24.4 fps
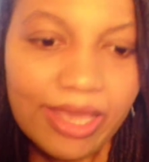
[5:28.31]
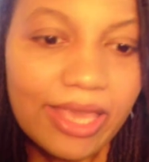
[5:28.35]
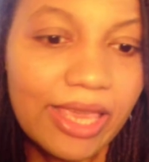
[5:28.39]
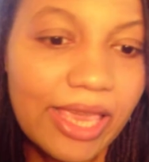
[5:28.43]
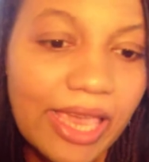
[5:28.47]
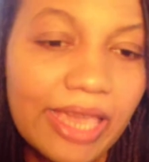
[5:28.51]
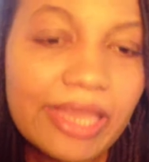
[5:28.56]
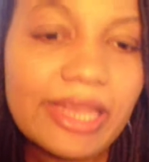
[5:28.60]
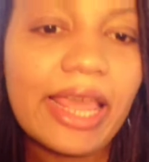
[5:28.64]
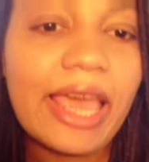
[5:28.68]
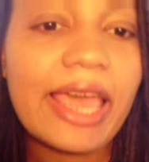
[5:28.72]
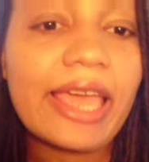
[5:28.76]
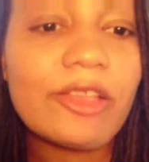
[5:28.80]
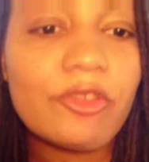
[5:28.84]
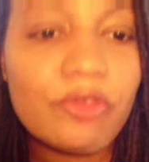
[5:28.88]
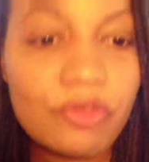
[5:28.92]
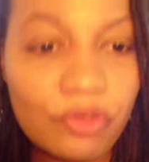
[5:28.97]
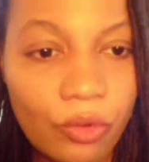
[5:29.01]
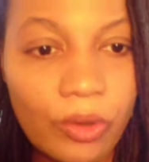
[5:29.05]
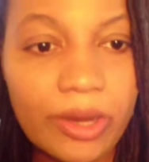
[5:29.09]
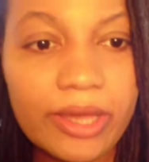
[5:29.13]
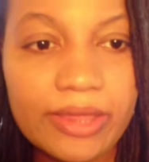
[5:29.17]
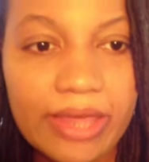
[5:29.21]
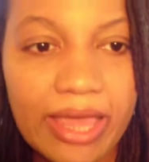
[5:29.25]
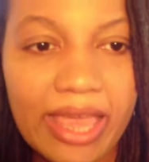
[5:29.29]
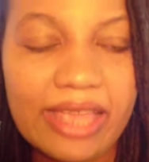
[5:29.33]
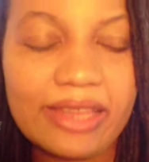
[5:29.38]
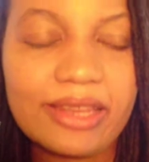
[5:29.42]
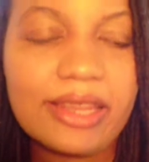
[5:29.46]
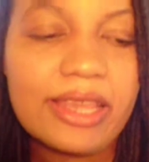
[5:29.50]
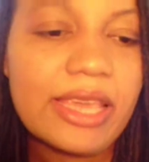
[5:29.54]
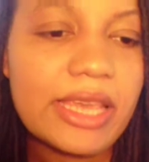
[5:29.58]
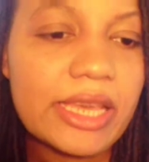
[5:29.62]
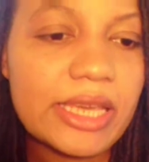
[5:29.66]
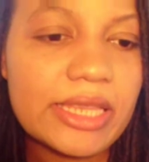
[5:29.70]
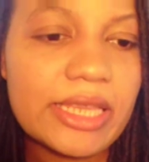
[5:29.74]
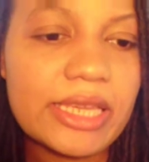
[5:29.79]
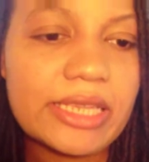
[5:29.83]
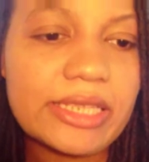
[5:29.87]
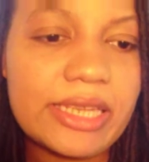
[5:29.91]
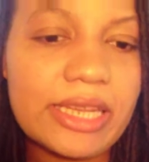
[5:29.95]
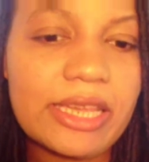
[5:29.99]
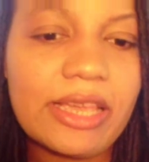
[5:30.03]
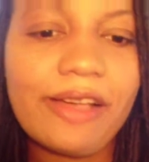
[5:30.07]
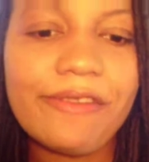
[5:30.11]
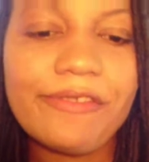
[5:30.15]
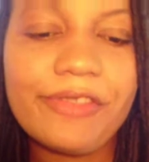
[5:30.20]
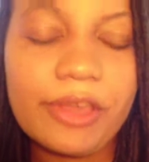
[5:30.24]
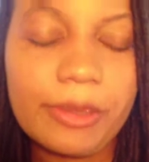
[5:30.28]
And I enjoy that. And the idea
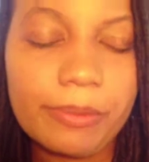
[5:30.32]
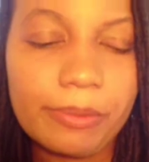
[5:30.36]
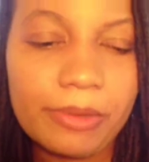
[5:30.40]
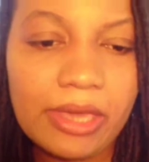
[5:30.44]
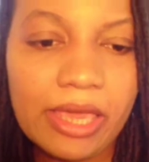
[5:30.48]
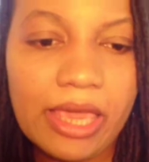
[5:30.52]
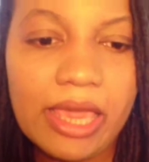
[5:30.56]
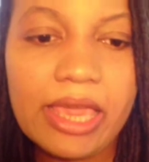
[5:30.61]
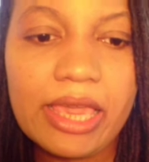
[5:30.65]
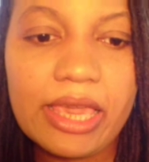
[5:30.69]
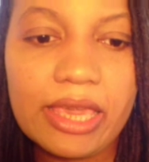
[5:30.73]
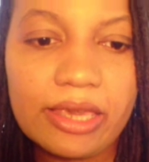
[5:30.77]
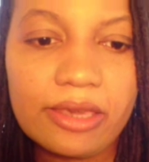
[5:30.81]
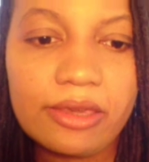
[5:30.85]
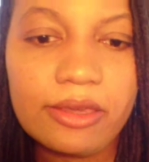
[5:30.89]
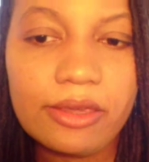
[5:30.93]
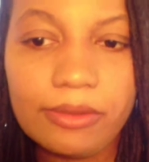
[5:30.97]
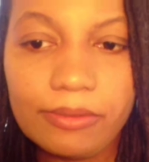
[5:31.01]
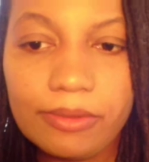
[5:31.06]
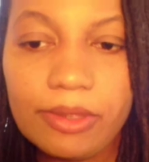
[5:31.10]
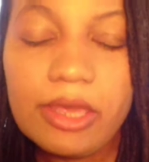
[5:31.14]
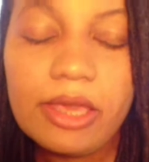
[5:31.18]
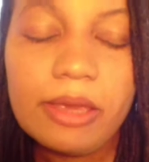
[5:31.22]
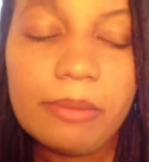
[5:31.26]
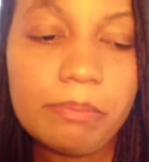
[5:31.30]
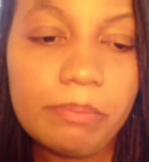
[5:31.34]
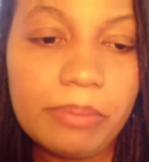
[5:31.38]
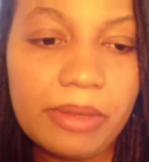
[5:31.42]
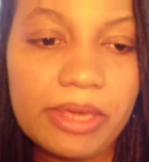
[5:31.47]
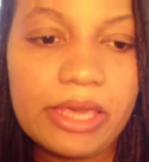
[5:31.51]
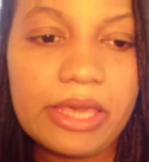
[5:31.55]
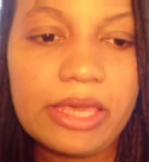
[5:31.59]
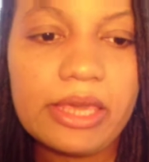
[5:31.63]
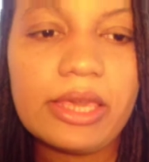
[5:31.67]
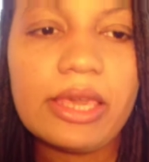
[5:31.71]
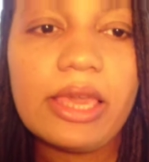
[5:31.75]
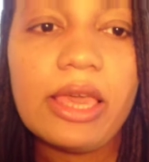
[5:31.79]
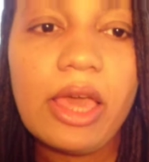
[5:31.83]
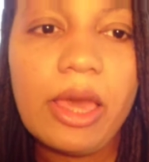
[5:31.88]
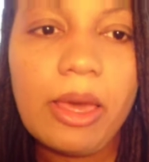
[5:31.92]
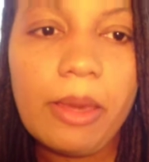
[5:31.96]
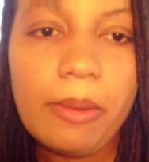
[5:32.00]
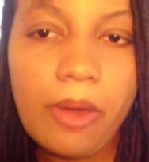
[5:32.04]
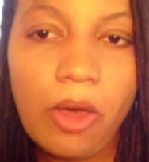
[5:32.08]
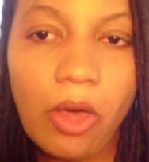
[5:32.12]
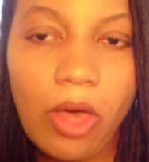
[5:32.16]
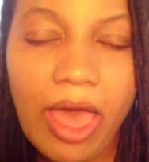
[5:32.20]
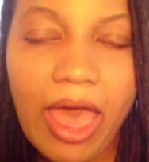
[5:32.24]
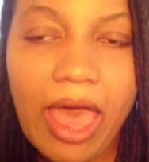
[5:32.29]
of the king being
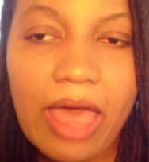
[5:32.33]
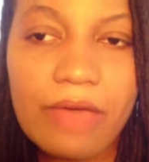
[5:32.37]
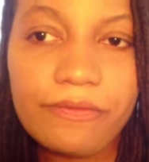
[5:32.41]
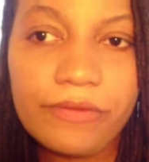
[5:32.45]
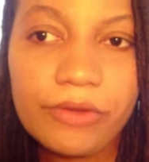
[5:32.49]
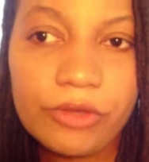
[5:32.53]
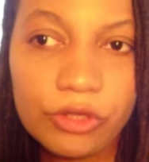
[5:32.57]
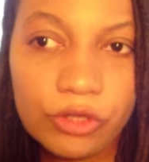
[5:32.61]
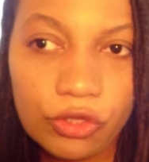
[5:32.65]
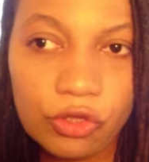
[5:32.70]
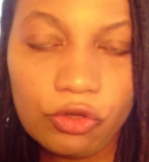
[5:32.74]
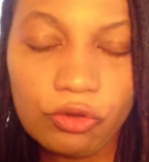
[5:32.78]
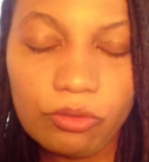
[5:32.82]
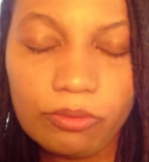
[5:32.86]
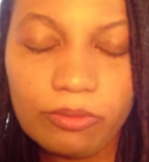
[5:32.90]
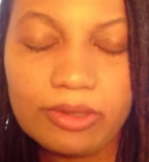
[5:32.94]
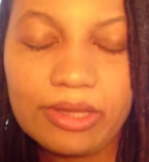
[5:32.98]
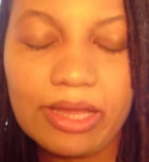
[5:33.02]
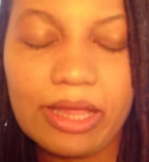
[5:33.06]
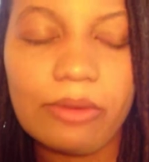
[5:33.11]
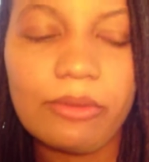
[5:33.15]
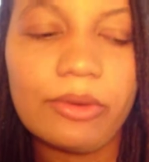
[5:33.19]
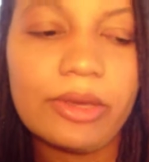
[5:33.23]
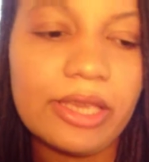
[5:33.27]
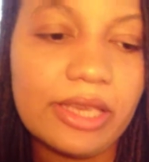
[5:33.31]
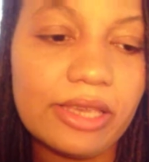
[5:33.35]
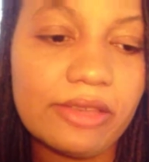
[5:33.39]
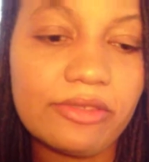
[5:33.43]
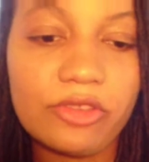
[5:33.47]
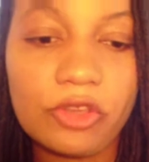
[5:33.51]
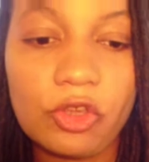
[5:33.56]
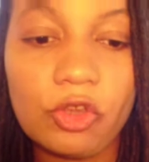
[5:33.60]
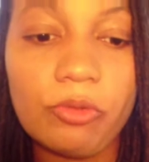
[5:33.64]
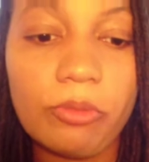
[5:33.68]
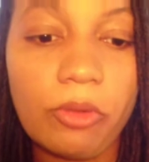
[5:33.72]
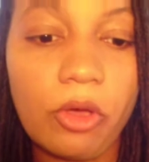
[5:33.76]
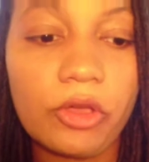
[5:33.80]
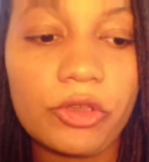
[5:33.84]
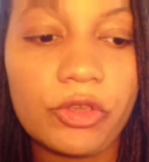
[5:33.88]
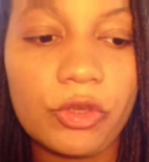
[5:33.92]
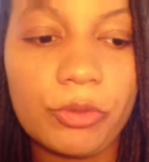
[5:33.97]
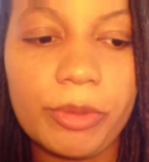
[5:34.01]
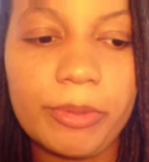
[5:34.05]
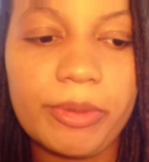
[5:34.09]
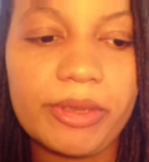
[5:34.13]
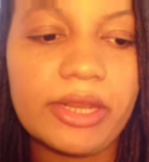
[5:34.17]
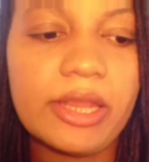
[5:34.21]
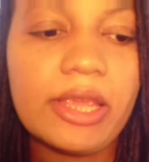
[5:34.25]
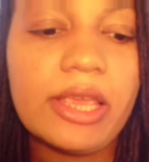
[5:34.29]
half human, well, not, well, he is human, all
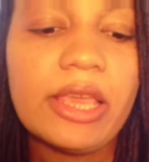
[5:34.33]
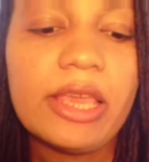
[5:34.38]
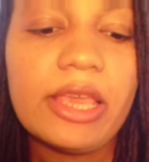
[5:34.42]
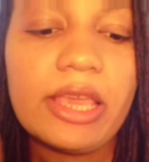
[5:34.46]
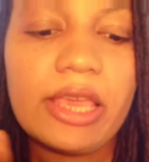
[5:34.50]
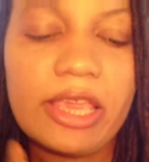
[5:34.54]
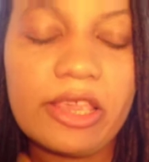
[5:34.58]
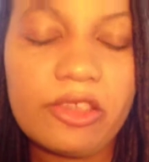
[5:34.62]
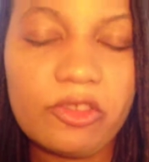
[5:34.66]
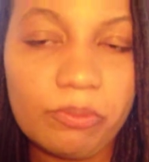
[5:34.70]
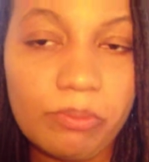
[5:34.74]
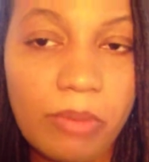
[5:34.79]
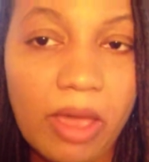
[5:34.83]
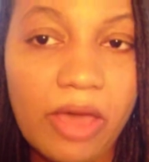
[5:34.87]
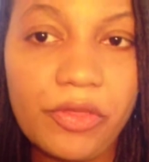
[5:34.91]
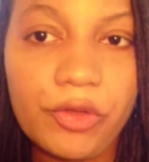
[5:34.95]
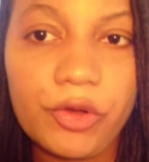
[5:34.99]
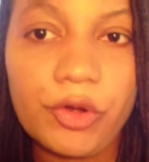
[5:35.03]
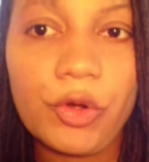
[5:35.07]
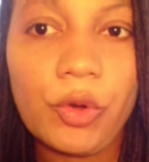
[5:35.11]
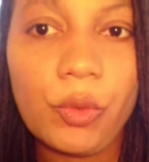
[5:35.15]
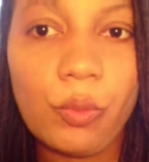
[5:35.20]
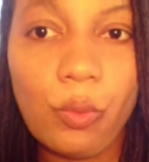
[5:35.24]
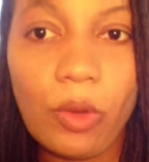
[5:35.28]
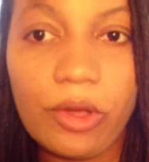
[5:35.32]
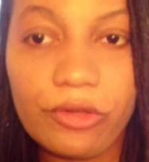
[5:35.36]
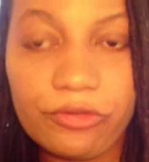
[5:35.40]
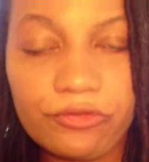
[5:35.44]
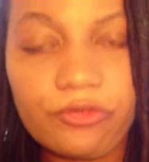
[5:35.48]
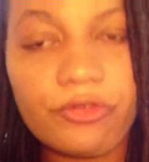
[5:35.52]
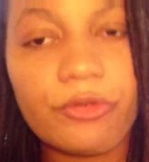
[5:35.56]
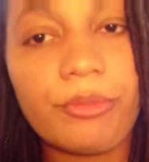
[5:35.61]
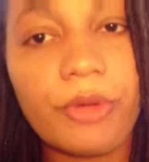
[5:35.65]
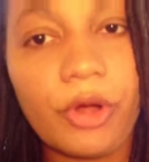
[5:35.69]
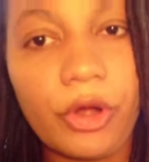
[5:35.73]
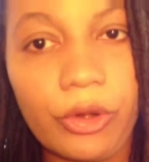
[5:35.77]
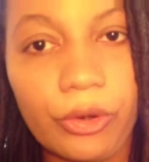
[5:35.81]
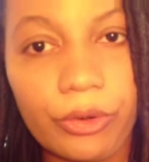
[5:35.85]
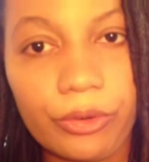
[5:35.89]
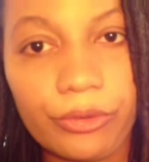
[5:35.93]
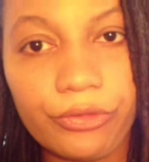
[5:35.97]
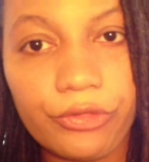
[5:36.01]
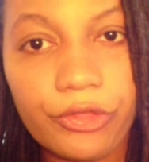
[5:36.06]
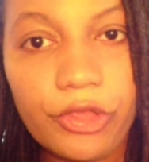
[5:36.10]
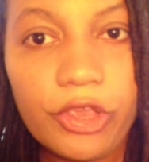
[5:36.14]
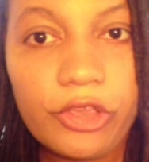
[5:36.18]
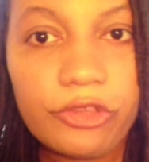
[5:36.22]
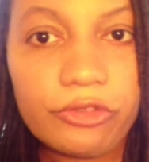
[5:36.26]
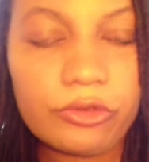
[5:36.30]
human, but his mother was from Earth,
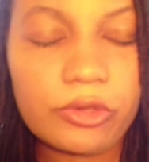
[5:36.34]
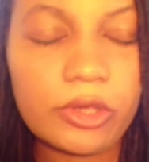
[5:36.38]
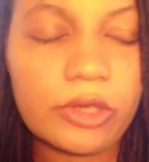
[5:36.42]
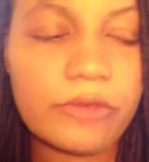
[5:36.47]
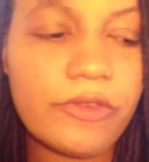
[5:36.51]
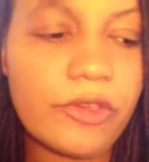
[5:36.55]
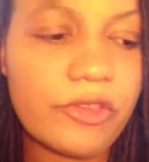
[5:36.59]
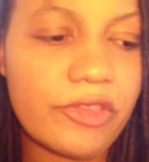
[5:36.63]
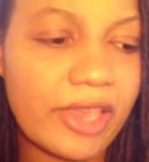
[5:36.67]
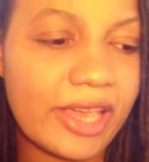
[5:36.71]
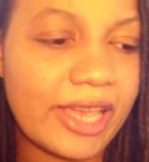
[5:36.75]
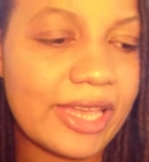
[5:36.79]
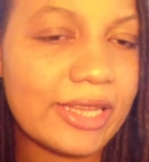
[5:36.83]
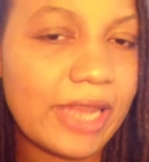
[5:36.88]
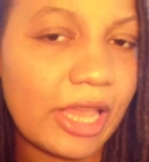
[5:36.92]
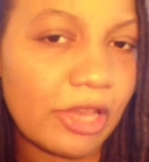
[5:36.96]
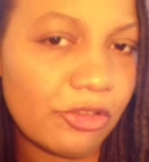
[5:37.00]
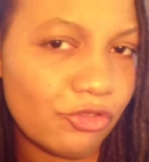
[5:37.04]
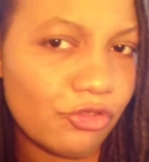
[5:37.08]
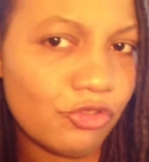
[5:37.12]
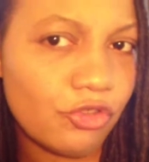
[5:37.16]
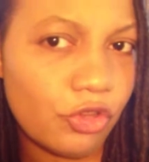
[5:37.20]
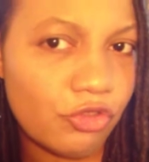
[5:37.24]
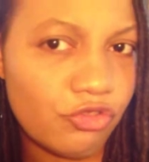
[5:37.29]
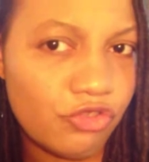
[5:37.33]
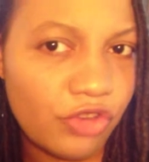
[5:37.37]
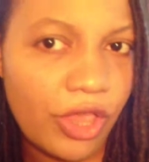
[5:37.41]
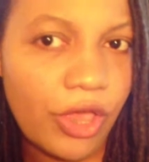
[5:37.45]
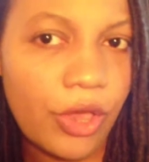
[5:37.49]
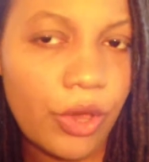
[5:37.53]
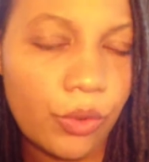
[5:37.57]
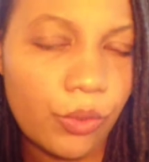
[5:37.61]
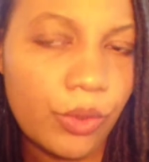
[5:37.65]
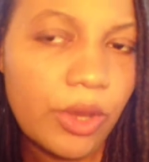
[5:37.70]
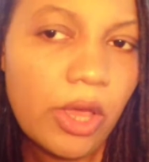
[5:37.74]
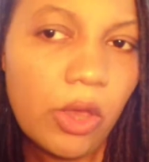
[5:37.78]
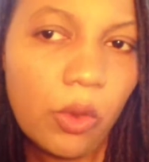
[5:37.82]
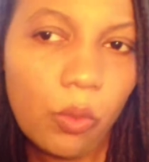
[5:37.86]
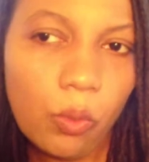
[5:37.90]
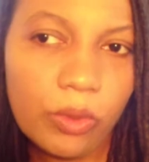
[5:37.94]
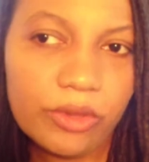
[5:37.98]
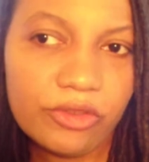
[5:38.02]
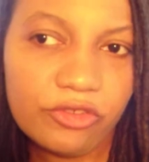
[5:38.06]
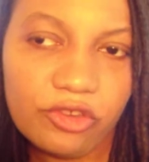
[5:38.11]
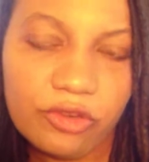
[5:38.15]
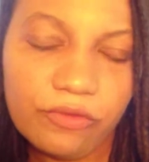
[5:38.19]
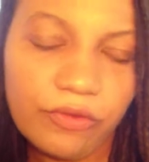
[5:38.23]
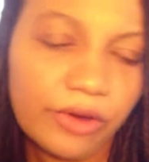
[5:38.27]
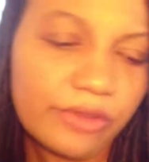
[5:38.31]
so he feels that connection to Jo when
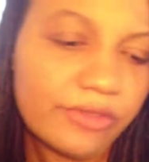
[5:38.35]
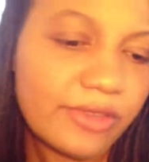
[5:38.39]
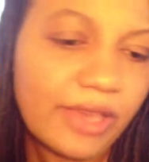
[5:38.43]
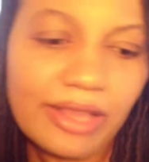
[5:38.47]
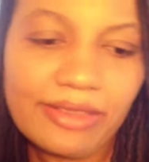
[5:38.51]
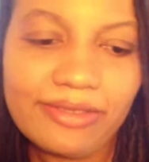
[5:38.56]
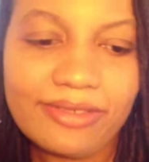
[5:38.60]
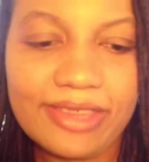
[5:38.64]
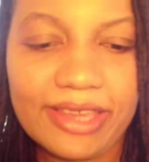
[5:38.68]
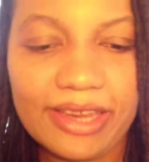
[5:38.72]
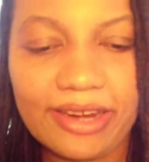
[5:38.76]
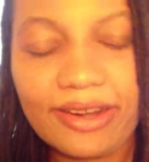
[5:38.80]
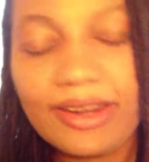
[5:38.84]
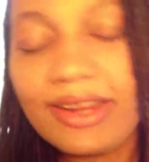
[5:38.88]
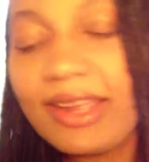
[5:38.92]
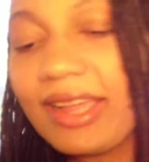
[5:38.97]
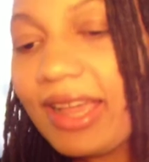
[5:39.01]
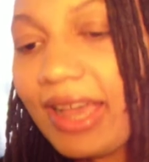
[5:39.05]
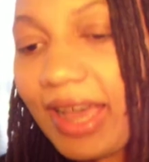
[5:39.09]
she first gets there.